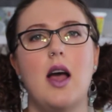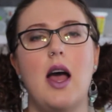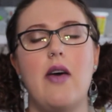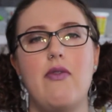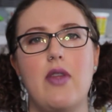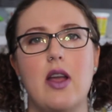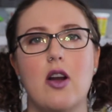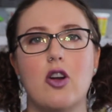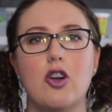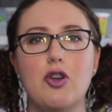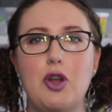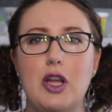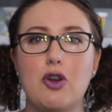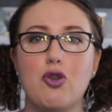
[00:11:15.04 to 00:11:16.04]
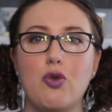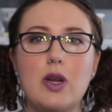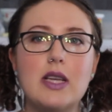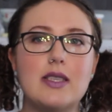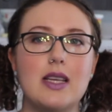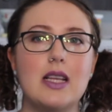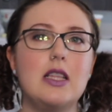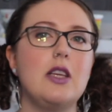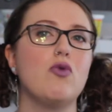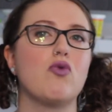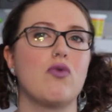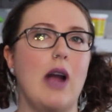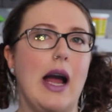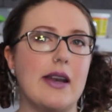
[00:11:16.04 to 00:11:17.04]
and their increasingly
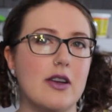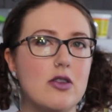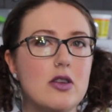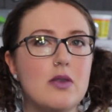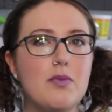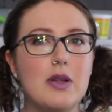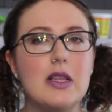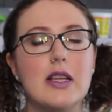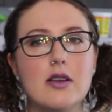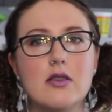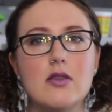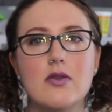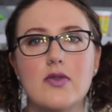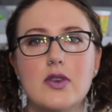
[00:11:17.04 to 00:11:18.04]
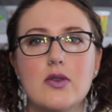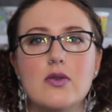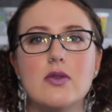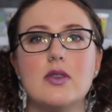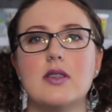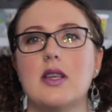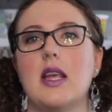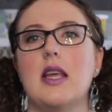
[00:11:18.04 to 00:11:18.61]
radical political views